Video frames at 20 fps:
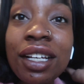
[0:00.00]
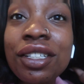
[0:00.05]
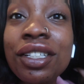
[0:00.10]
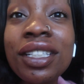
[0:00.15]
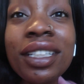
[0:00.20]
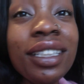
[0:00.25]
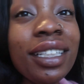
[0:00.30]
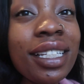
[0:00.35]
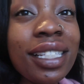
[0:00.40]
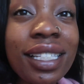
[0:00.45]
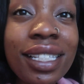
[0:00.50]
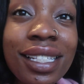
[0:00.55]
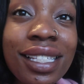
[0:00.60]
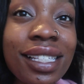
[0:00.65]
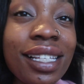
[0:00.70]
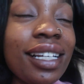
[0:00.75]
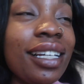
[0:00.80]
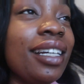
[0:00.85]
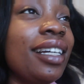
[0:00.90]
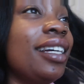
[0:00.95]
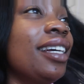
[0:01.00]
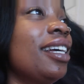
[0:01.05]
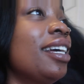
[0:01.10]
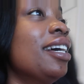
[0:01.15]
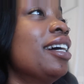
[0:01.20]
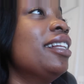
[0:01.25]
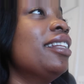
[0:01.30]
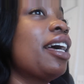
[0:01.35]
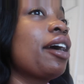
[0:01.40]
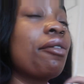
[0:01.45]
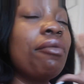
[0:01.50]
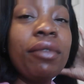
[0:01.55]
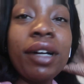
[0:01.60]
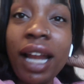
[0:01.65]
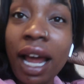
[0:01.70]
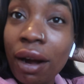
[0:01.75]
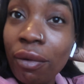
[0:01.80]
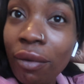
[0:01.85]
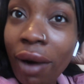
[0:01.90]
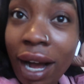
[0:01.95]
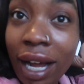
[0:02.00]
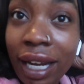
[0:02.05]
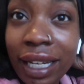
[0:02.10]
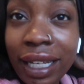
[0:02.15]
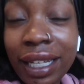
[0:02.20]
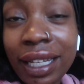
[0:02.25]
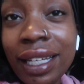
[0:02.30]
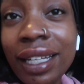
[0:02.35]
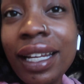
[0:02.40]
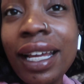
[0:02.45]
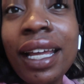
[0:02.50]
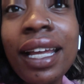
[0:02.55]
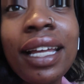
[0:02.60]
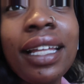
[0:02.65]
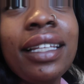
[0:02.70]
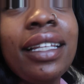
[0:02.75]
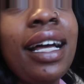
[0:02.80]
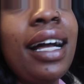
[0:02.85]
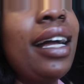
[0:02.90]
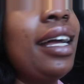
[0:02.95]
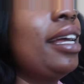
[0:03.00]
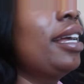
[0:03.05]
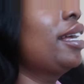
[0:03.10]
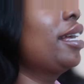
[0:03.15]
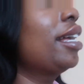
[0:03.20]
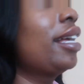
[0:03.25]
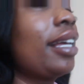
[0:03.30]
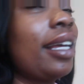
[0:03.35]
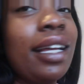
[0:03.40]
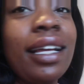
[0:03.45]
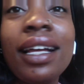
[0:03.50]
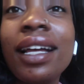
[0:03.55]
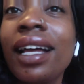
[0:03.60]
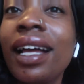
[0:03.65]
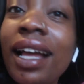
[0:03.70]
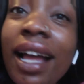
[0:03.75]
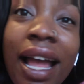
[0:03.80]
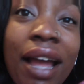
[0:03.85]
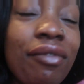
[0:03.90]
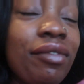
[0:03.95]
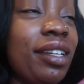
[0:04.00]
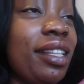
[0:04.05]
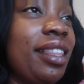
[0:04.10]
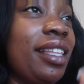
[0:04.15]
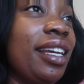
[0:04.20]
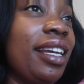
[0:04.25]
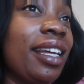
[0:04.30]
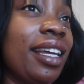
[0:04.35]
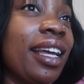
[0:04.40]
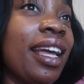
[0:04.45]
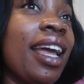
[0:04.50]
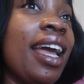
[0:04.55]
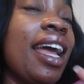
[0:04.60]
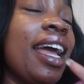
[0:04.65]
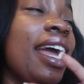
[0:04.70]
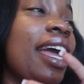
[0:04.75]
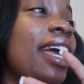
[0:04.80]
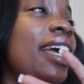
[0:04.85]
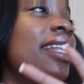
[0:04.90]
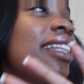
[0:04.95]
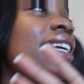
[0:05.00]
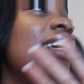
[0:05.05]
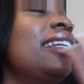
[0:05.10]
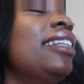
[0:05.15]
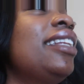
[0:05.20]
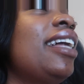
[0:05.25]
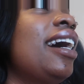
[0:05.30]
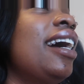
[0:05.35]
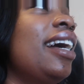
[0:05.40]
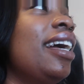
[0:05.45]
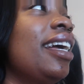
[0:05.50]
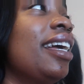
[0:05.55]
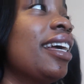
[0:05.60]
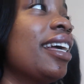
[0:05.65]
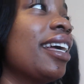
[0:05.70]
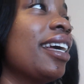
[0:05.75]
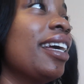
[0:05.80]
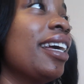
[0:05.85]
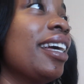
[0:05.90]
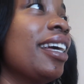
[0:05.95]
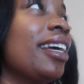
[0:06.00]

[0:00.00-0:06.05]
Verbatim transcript: she listened to like what I wanted and like everything. And then like